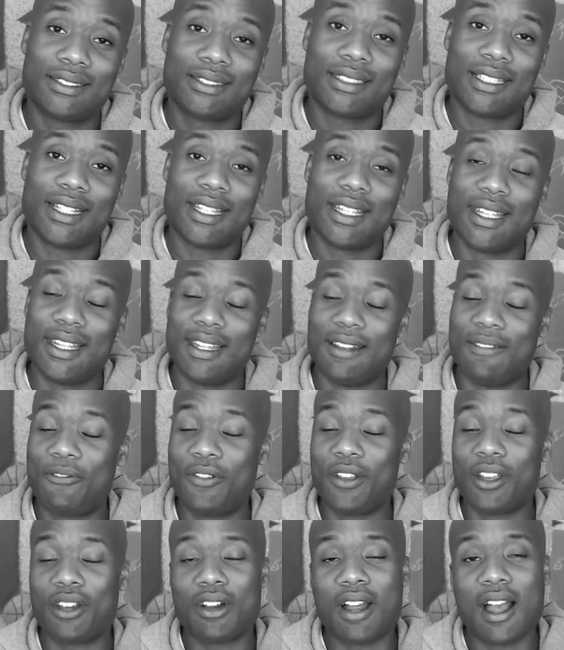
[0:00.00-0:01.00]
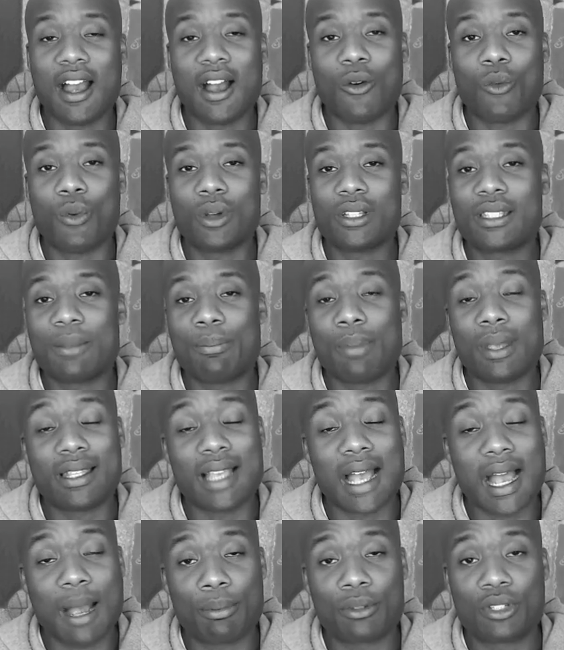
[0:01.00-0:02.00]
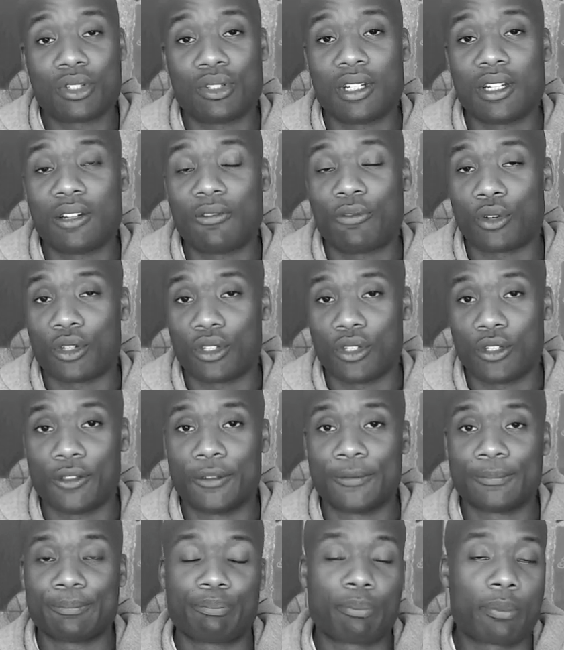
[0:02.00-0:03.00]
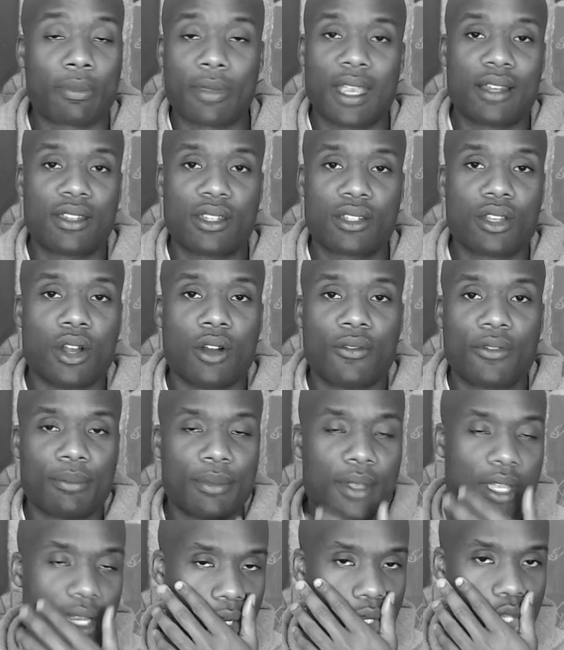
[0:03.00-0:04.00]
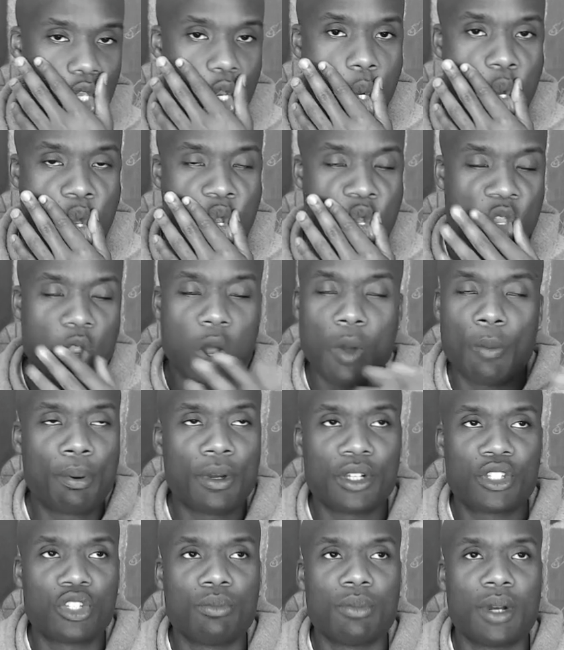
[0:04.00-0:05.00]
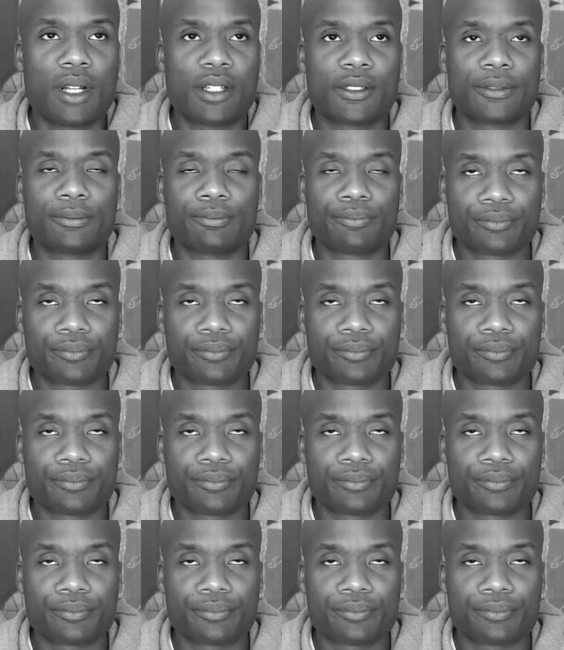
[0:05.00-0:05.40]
And figure out what's the best opportunity for you, and just go from there. Don't put too much